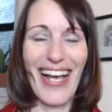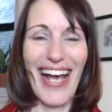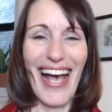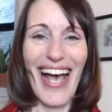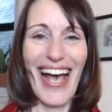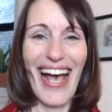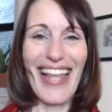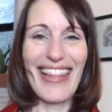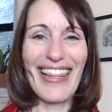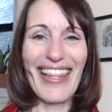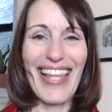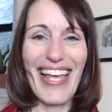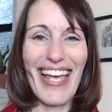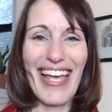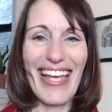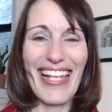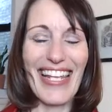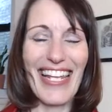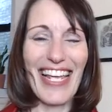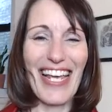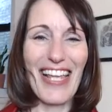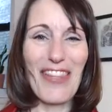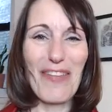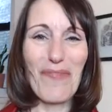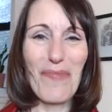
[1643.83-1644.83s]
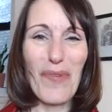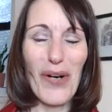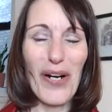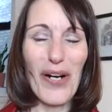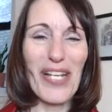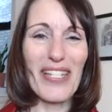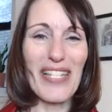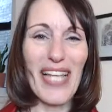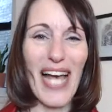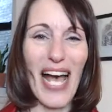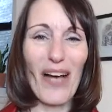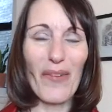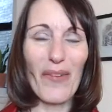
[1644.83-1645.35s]
And then the more I
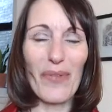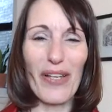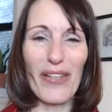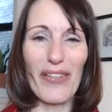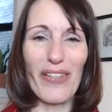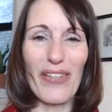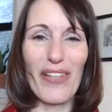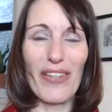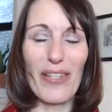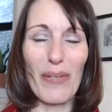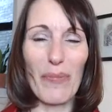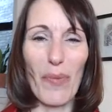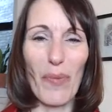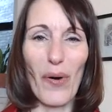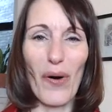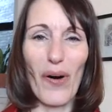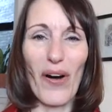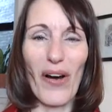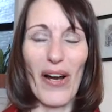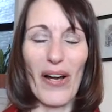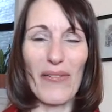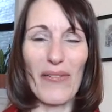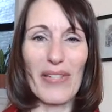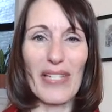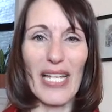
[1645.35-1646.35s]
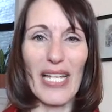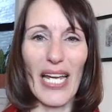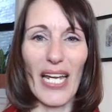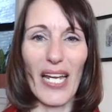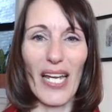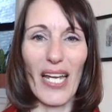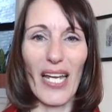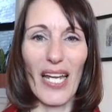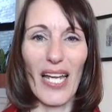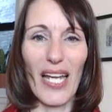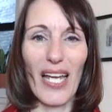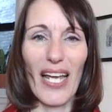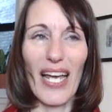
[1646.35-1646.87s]
sat with it, the more I was like,
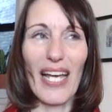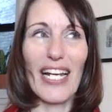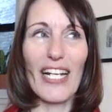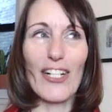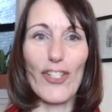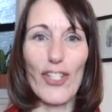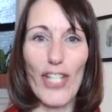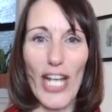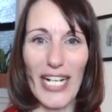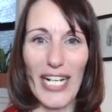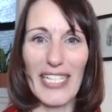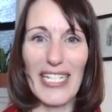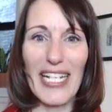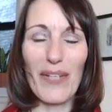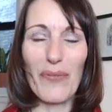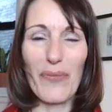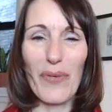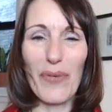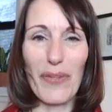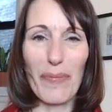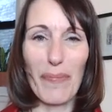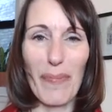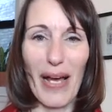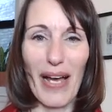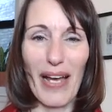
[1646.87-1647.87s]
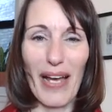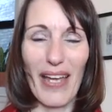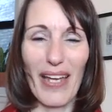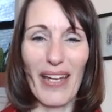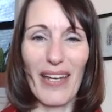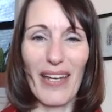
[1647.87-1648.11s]
and I checked in with my